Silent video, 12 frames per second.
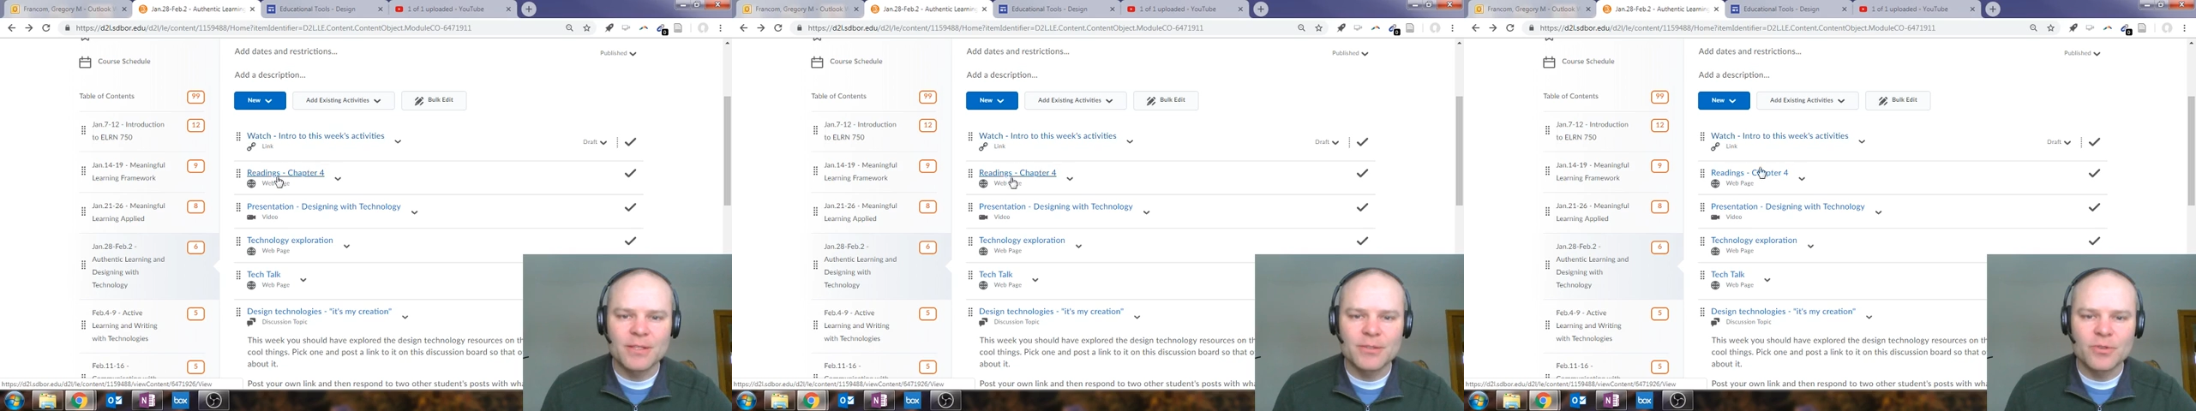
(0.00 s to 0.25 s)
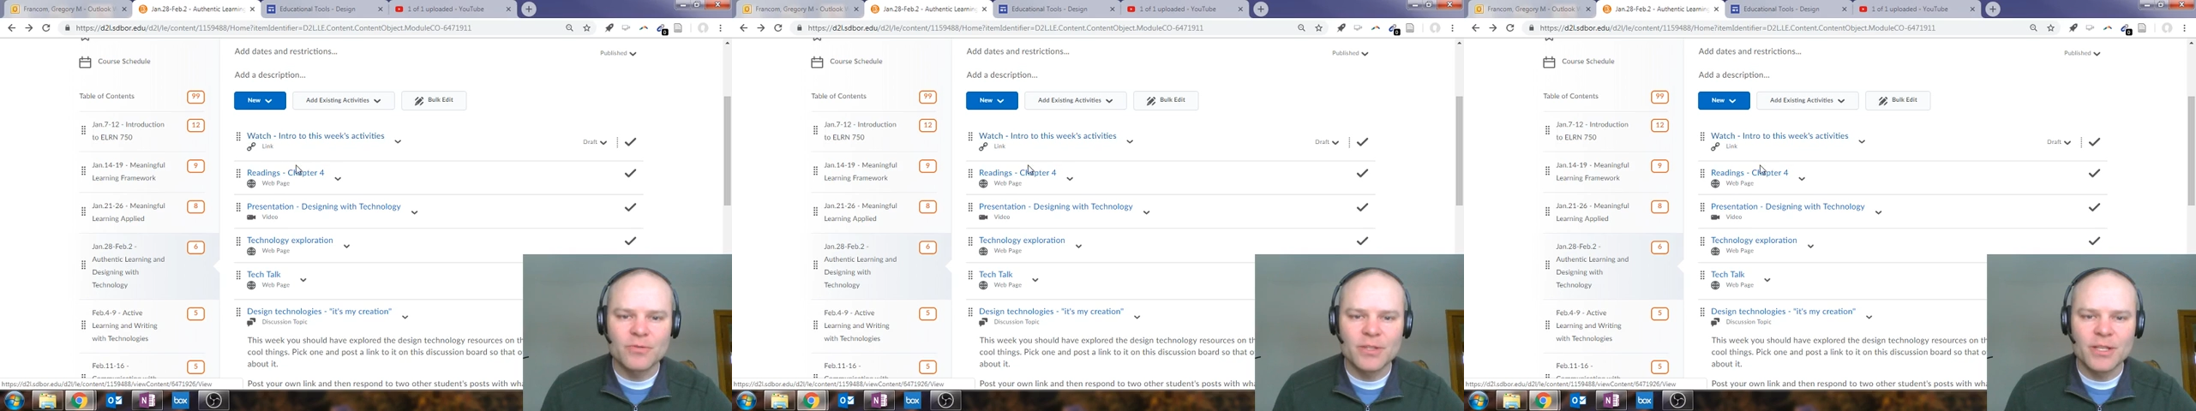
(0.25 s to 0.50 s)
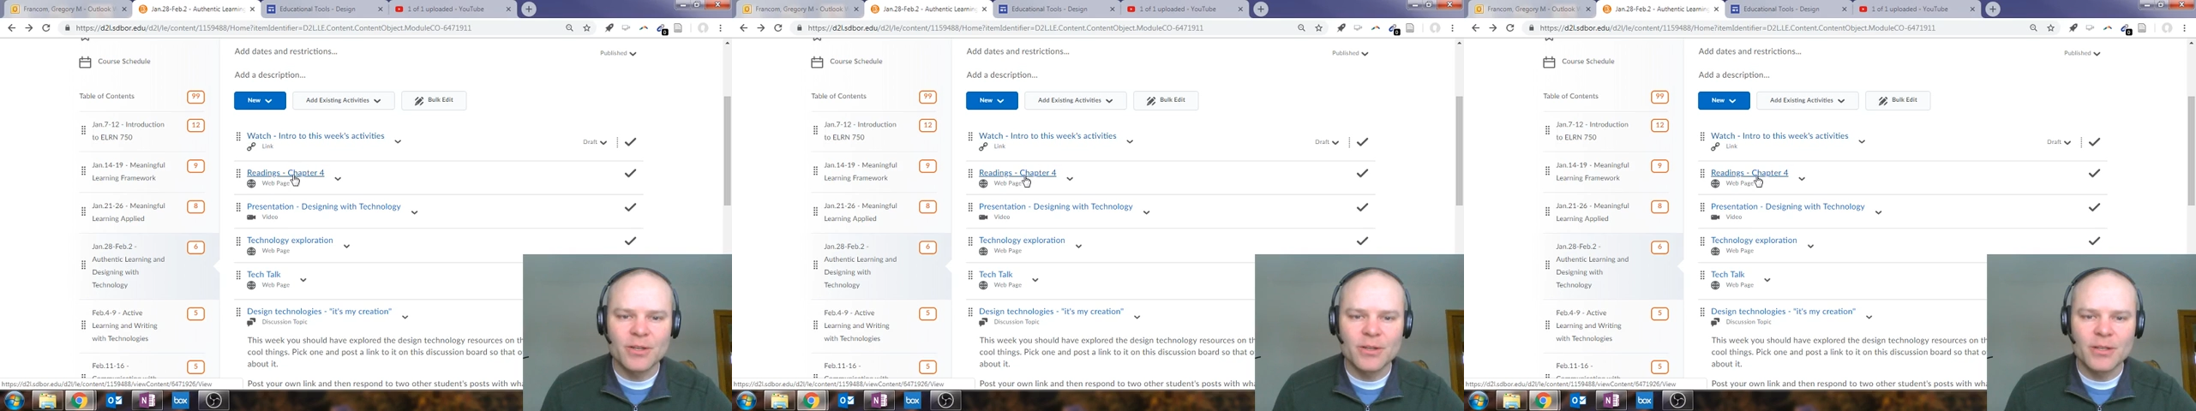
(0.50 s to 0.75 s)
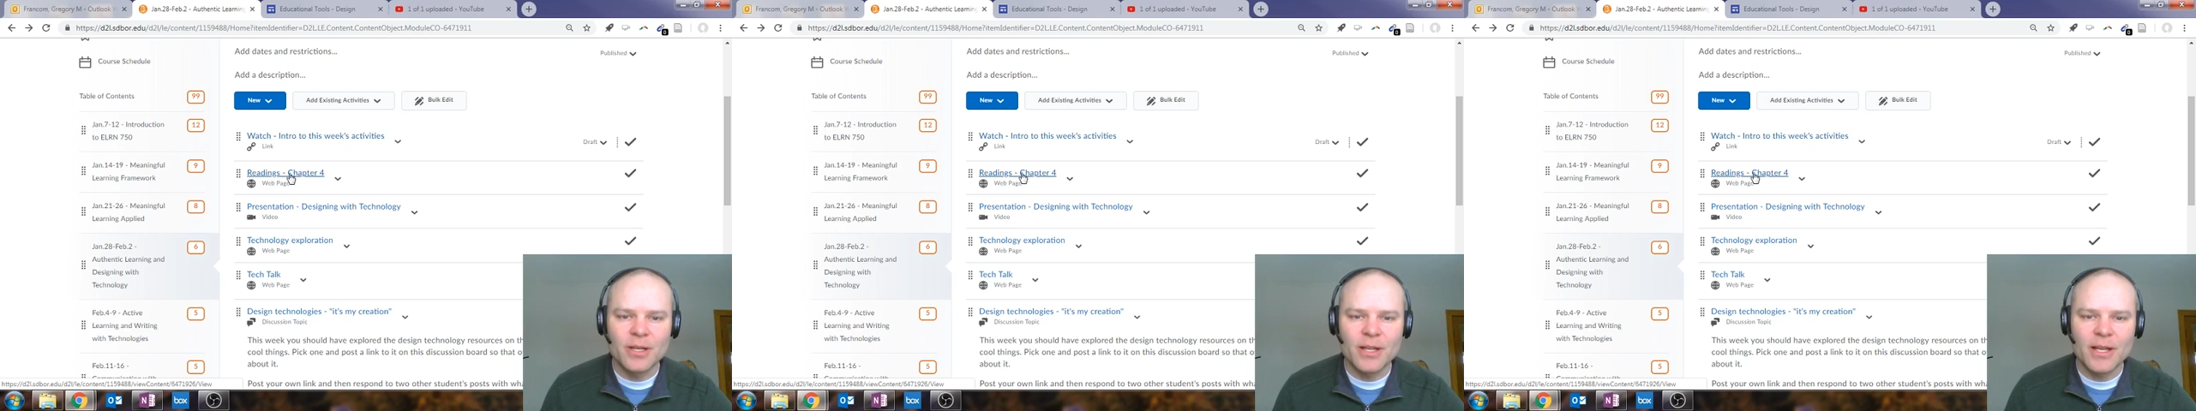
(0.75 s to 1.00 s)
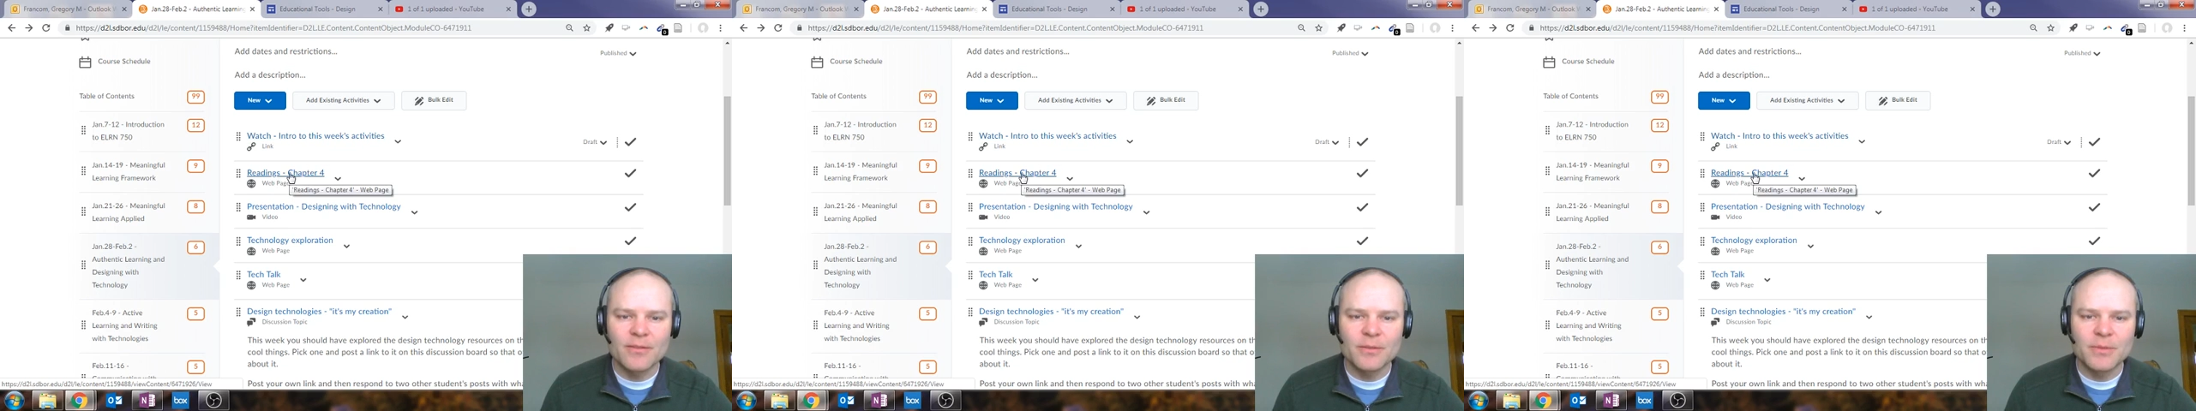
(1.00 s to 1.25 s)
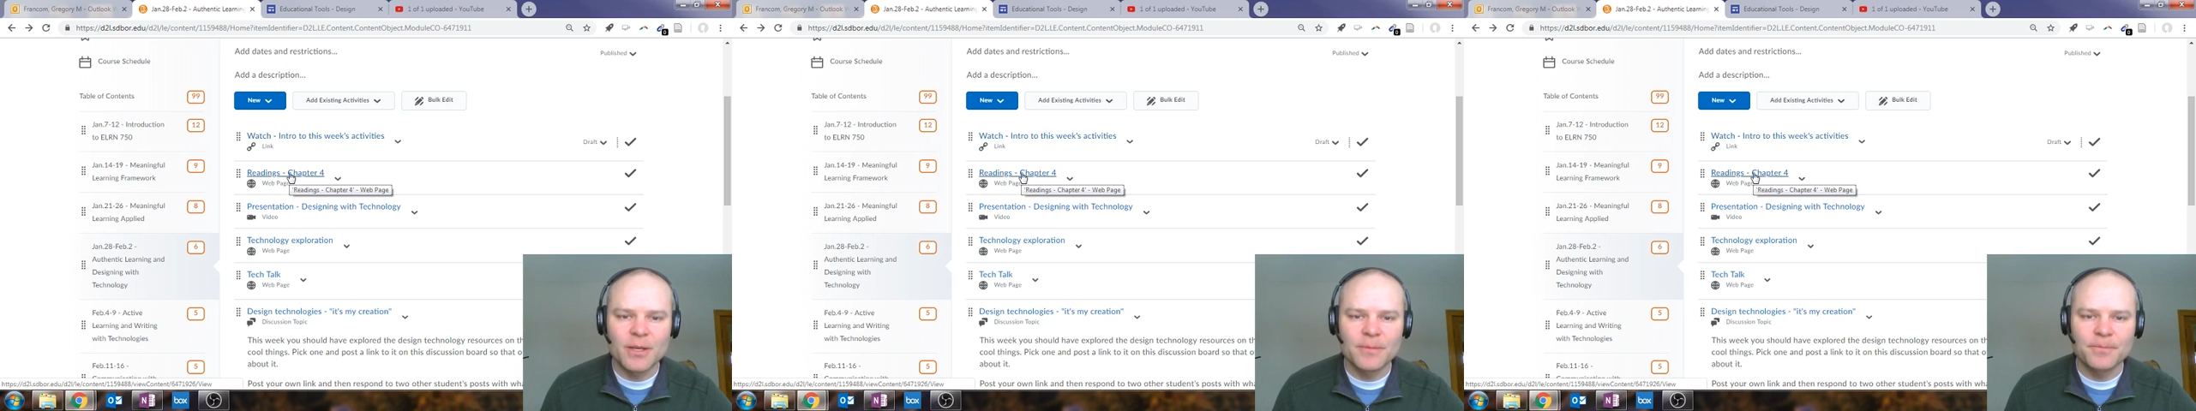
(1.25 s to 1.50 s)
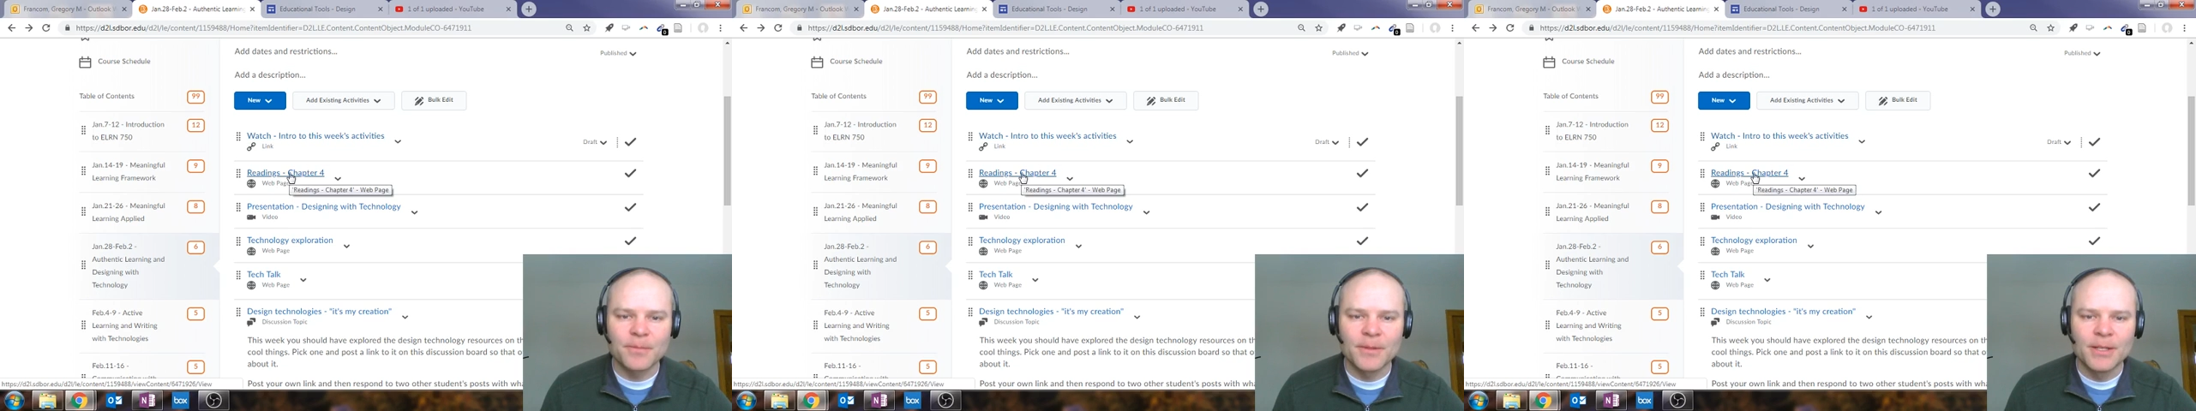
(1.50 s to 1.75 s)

intro video I'll have up there.